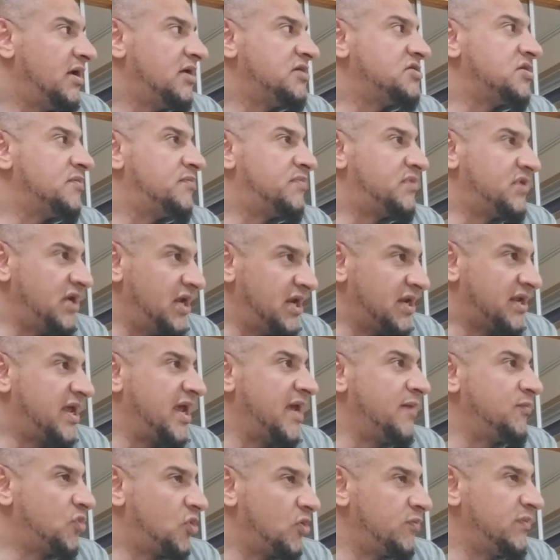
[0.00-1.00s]
Jibreel
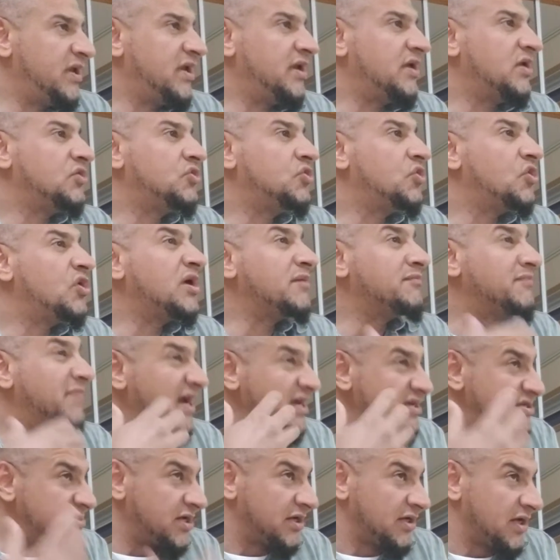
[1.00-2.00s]
came to me during
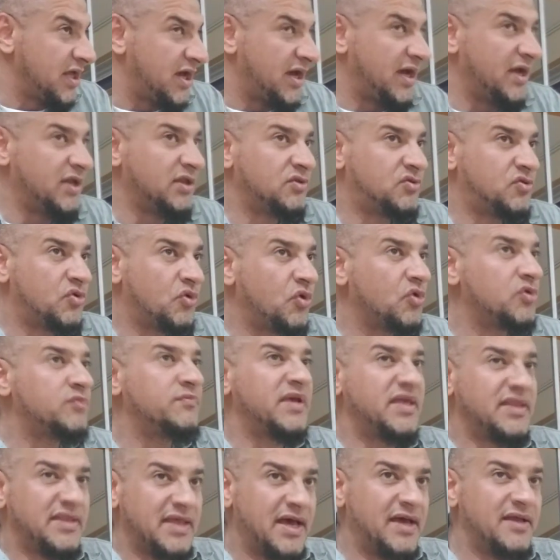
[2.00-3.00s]
my salah and told
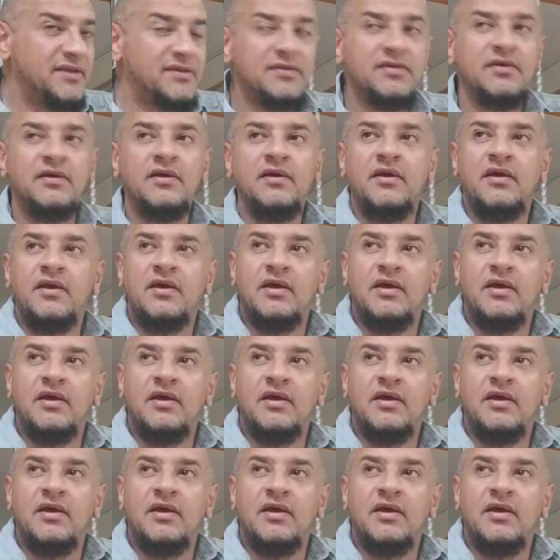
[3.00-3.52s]
me that